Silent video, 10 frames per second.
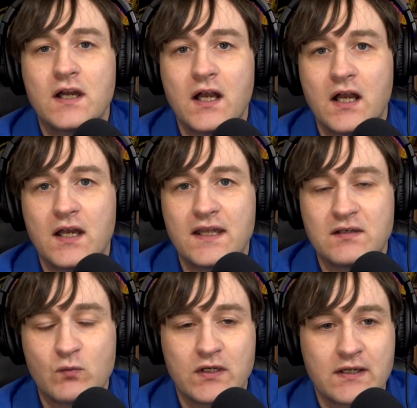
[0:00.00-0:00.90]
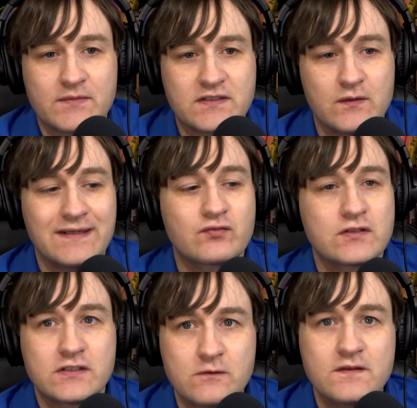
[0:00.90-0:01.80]
and when it comes to
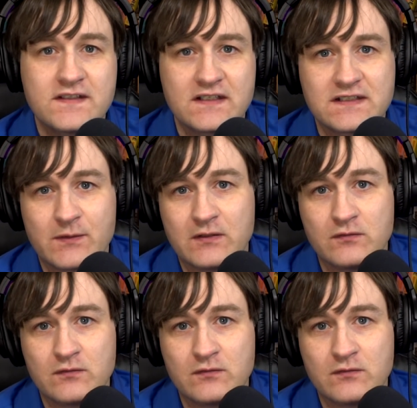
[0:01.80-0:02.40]
introducing somebody